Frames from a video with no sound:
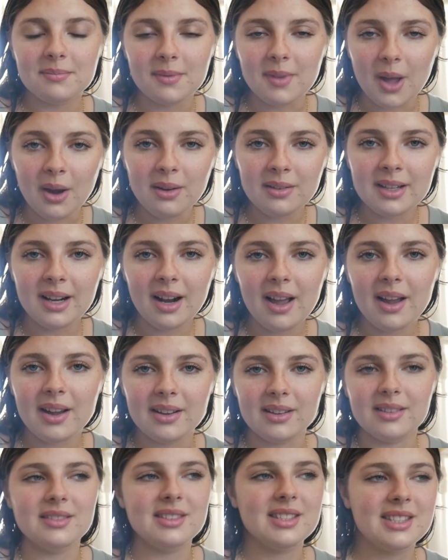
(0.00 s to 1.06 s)
own
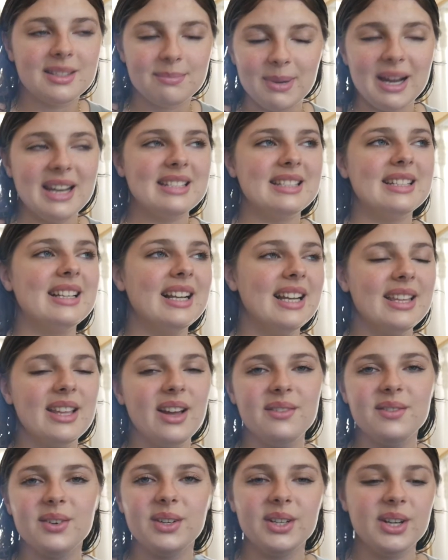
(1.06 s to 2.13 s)
clothes basically that
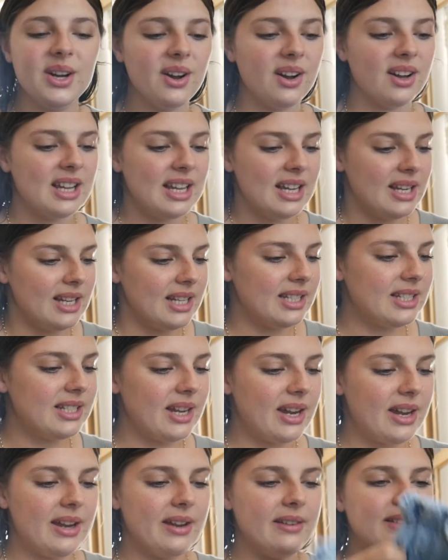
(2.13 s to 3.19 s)
I've already got.
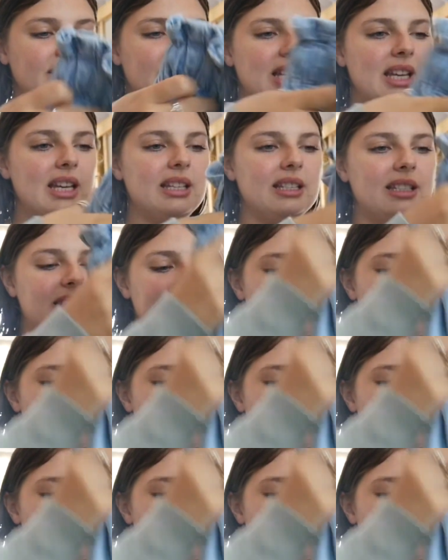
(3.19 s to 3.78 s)
So these